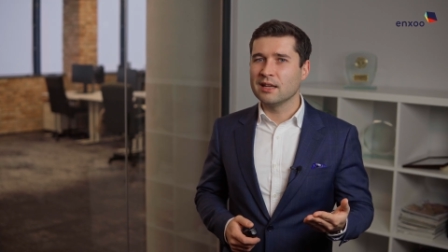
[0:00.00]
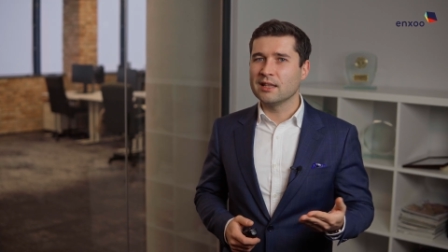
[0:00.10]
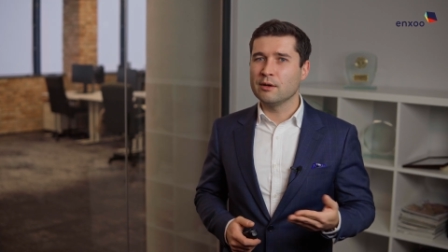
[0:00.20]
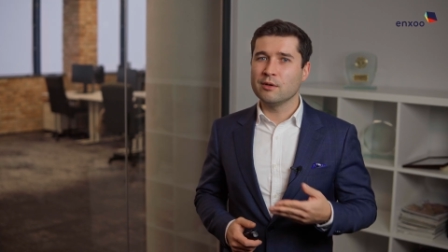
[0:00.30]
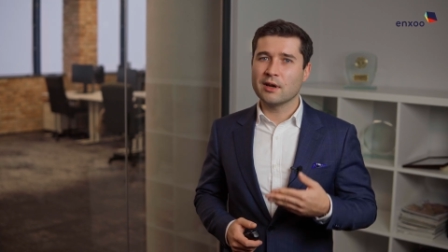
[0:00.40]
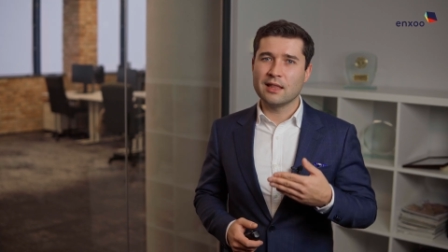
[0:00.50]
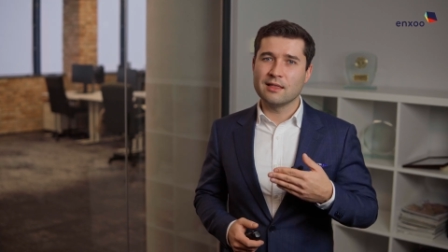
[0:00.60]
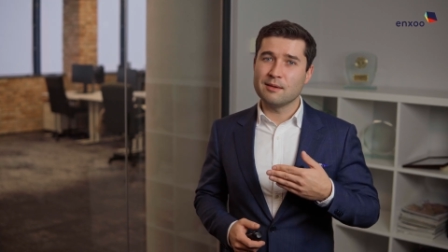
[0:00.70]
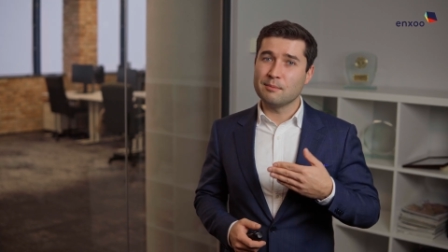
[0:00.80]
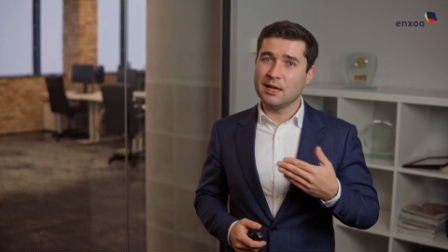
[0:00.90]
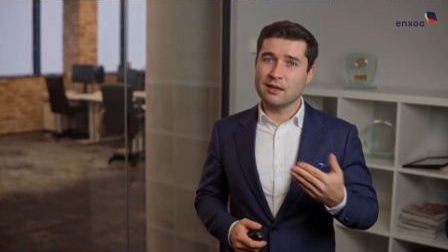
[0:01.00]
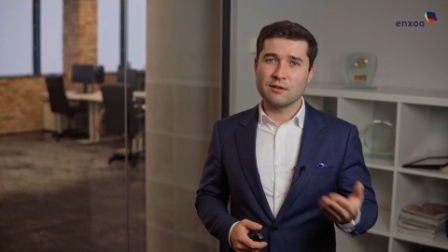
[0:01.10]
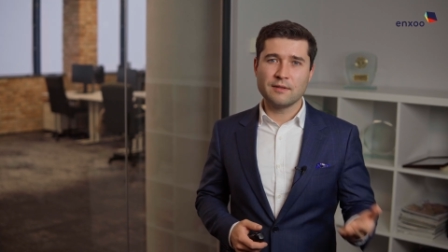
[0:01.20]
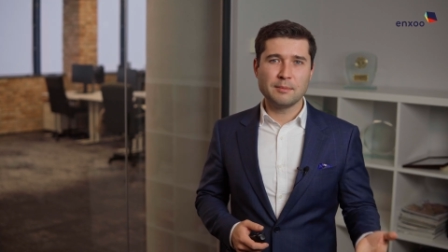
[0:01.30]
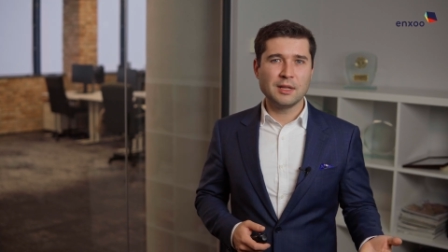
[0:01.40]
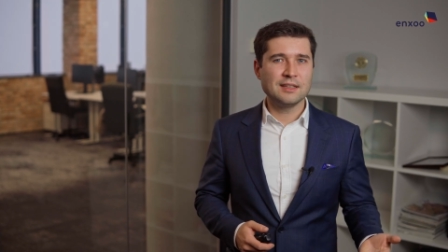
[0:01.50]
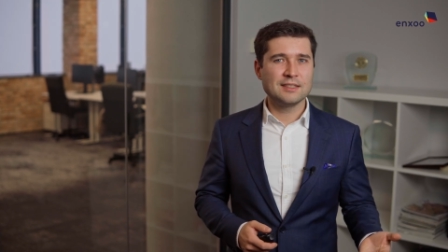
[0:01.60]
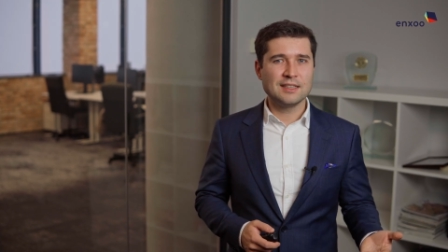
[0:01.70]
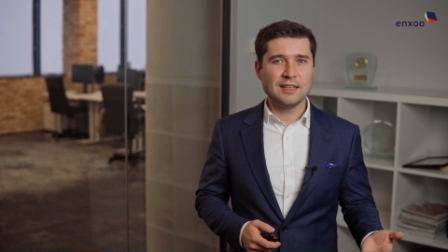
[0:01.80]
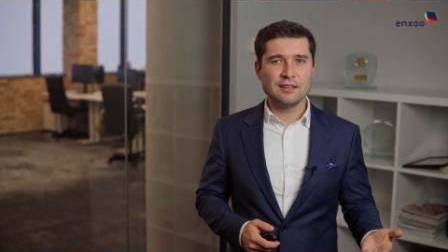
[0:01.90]
Now you can make your family
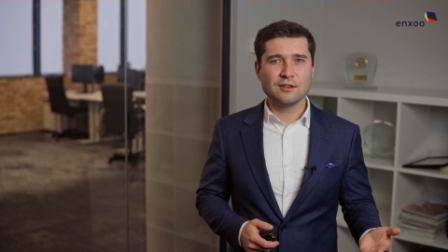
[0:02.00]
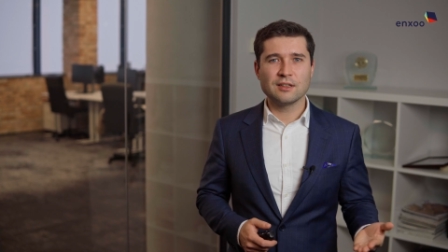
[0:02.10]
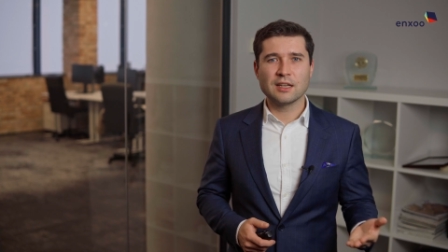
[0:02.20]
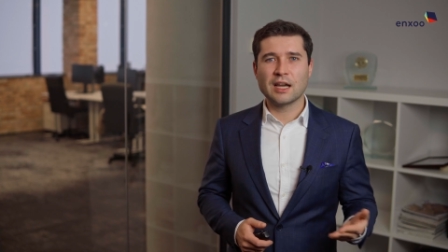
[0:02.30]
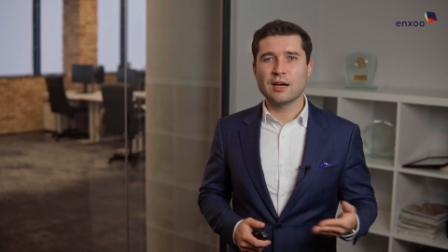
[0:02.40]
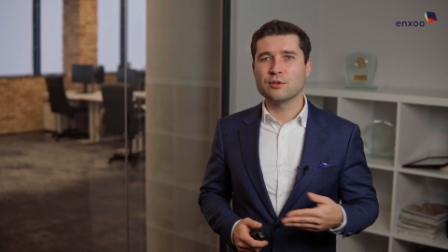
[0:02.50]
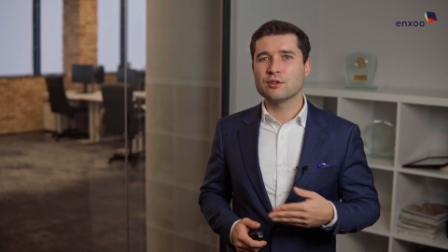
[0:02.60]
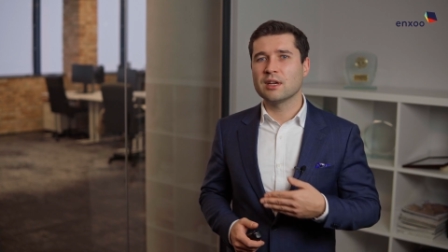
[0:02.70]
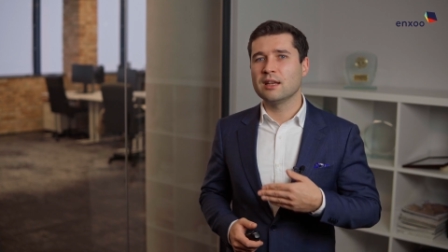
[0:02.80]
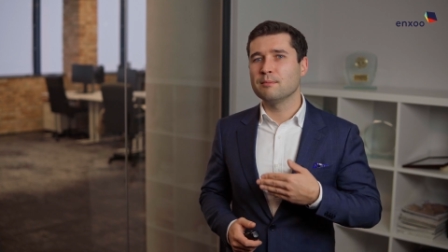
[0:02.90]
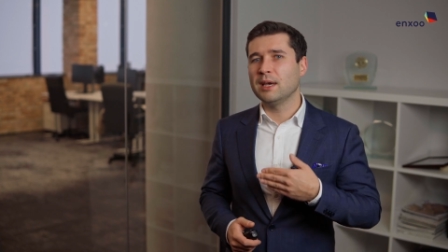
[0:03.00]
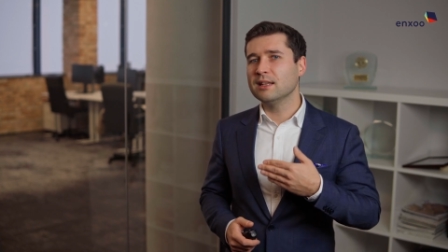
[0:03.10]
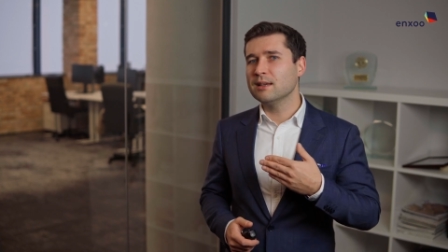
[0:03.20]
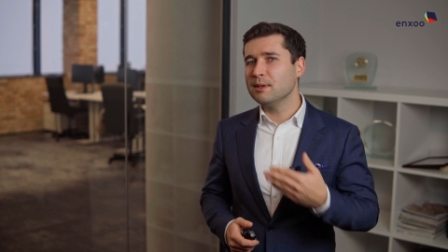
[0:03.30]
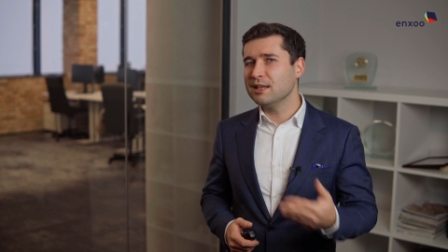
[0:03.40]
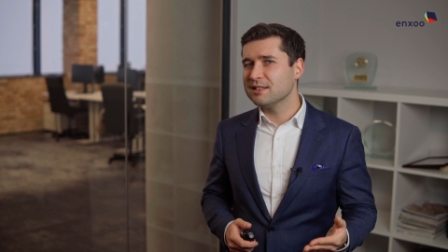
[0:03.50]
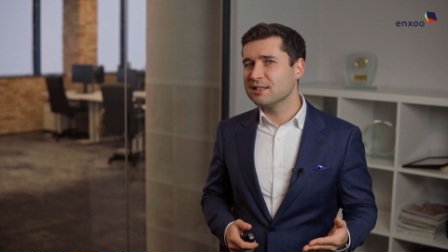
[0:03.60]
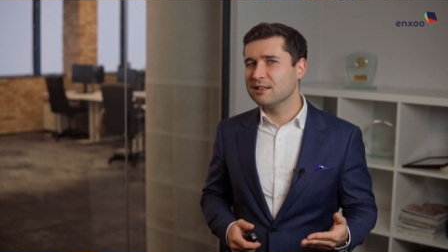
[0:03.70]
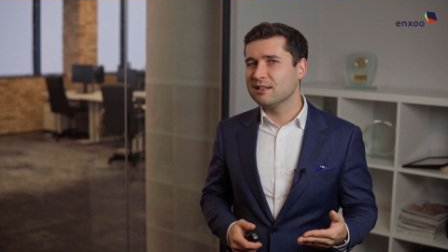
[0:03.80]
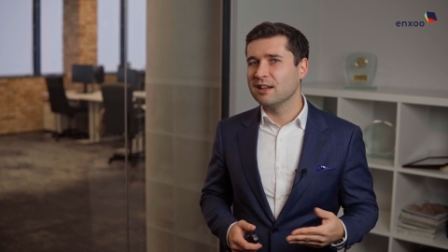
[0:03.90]
sit on the couch and make them
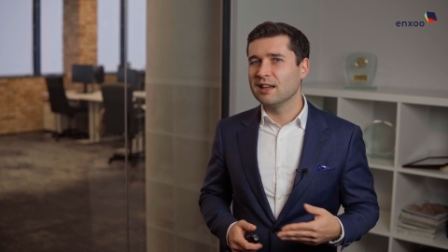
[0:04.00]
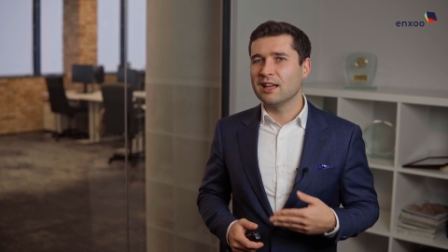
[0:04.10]
listen